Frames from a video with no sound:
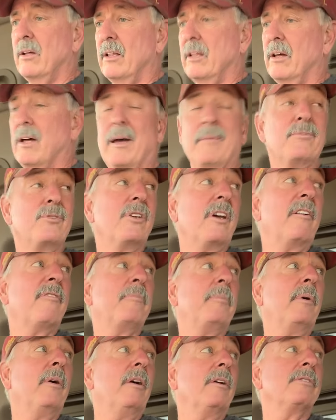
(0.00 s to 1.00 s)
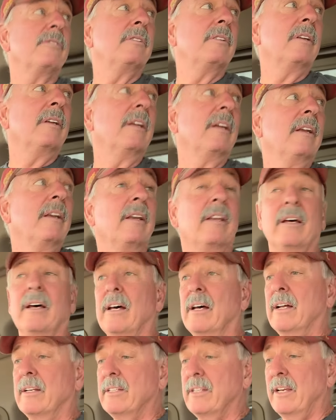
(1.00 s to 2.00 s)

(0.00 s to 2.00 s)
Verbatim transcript: I'm Jeff Paulson, and uh,